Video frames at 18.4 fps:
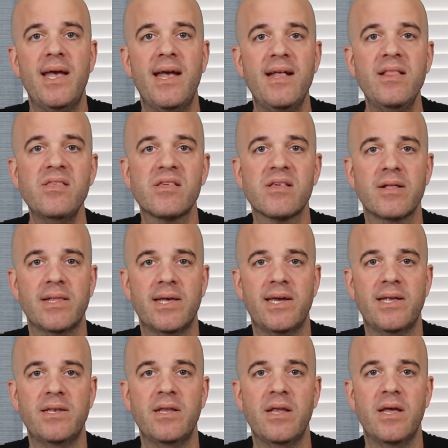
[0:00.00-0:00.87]

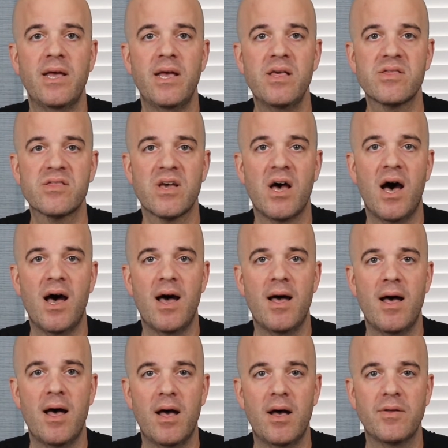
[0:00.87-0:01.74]
insulin is
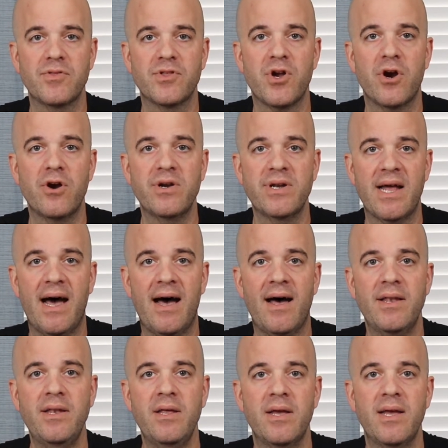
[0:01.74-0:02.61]
turned
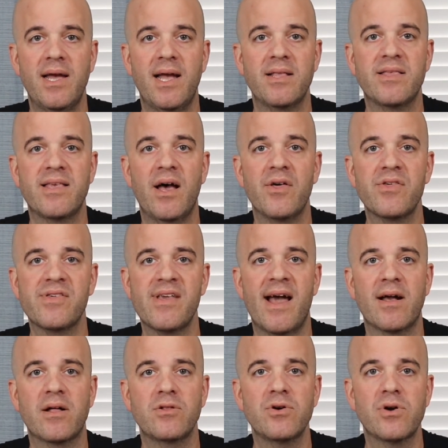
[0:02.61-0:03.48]
on and tells
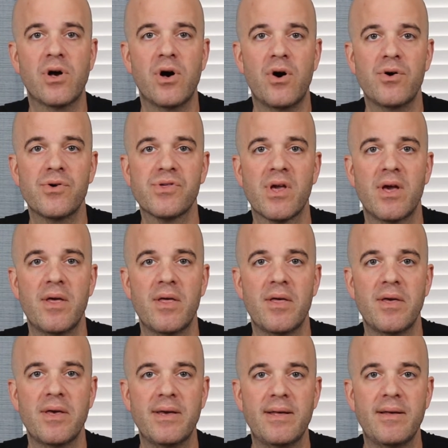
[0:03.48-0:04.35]
that glucose,
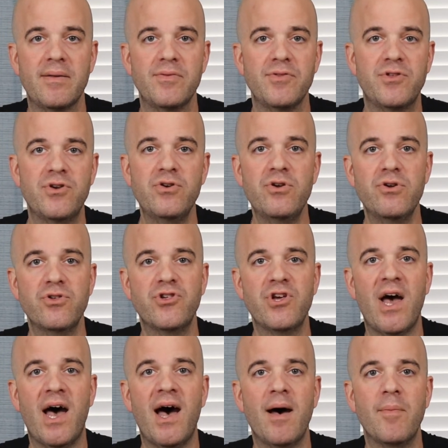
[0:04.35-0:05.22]
do your
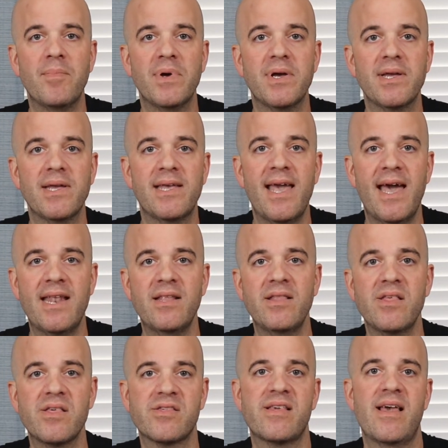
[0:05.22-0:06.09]
job, get
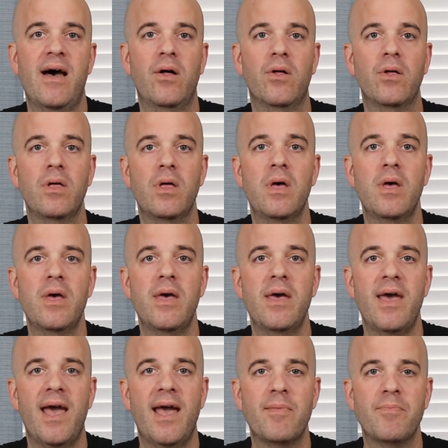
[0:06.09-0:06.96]
in the cell,
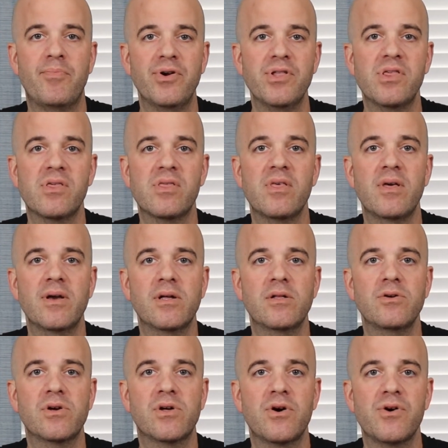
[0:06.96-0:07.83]
and puts the
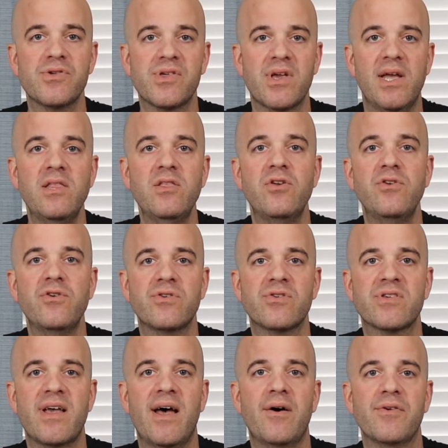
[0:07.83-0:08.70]
glucose into your
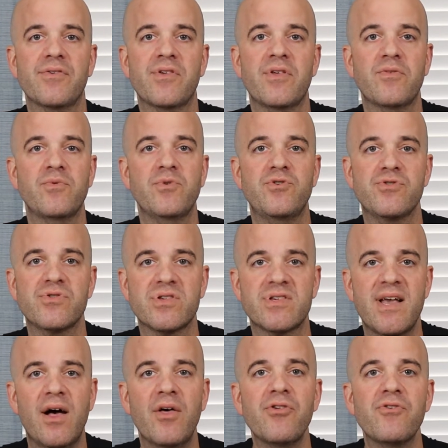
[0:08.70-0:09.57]
cells. And when your
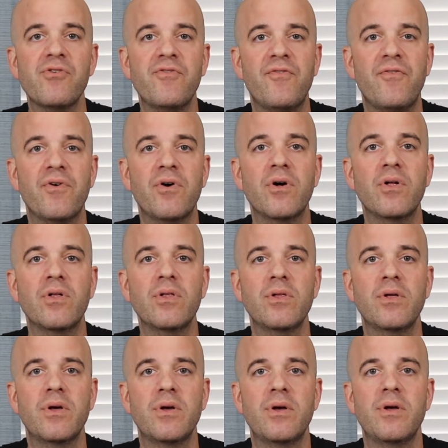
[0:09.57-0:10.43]
cells are full,